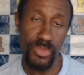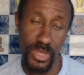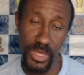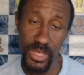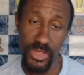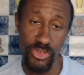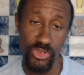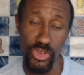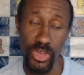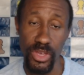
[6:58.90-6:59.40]

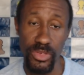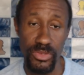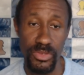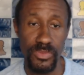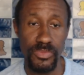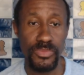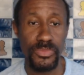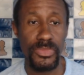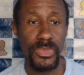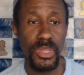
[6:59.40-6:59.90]
in chess.
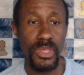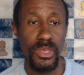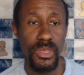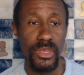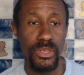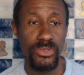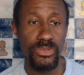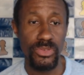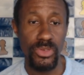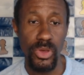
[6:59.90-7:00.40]

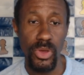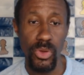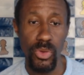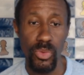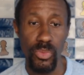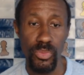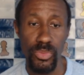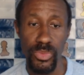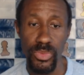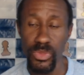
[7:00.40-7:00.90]
So
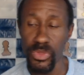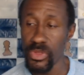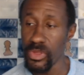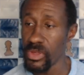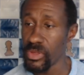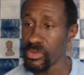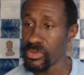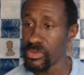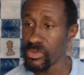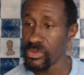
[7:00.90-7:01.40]

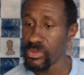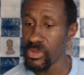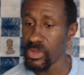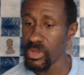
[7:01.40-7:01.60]
this